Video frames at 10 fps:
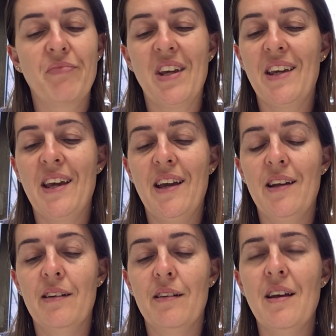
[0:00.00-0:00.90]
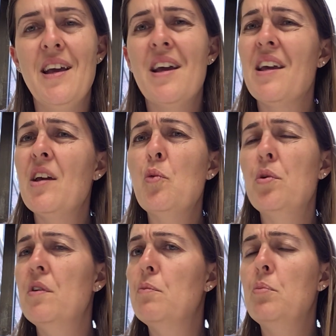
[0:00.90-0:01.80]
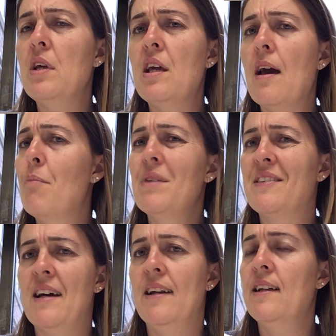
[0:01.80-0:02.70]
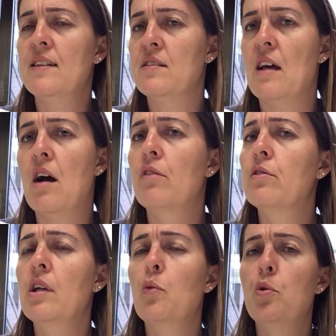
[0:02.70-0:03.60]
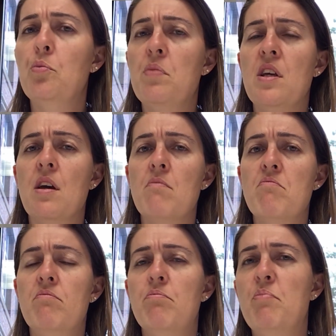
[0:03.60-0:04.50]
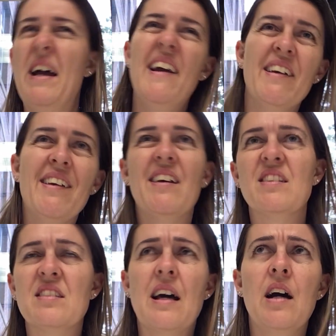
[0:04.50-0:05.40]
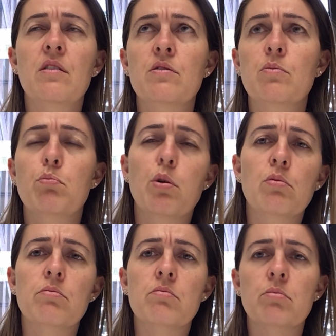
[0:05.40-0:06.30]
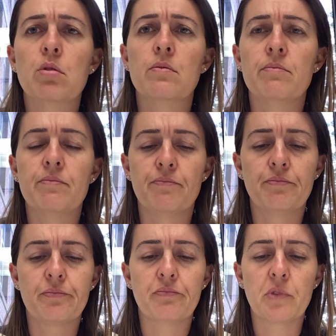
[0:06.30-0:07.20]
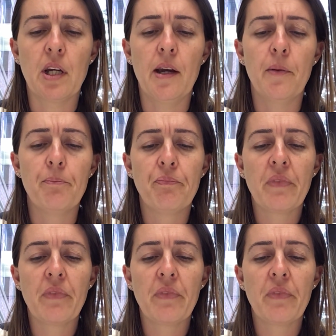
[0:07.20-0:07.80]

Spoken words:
Again, it wouldn't be a metallic sound. It would be a banging sound. Boom, boom. Okay.